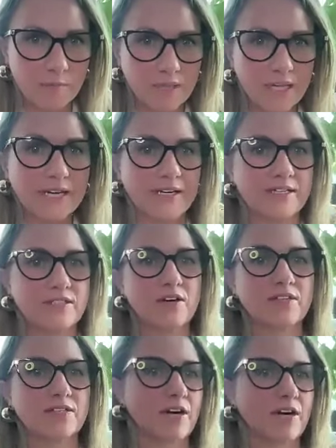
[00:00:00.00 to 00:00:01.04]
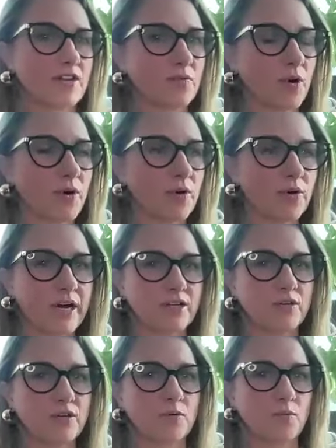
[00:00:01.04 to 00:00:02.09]
place on the side of the road, and
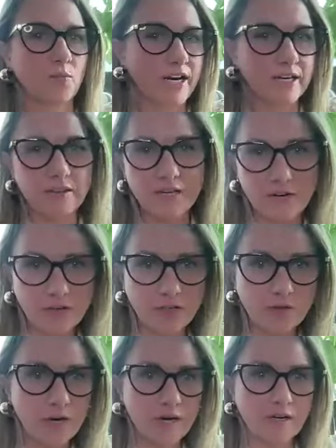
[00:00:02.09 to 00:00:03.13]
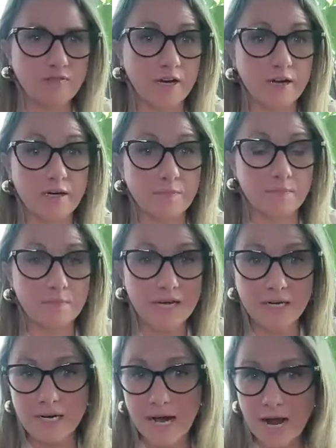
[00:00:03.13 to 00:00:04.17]
you went in there and you kind of like
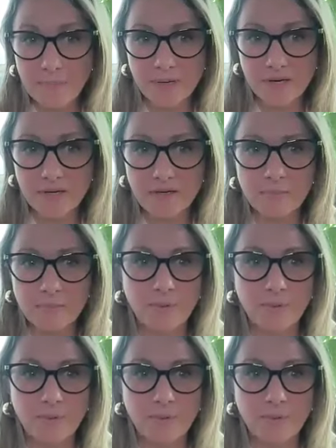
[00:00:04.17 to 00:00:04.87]
made it happen,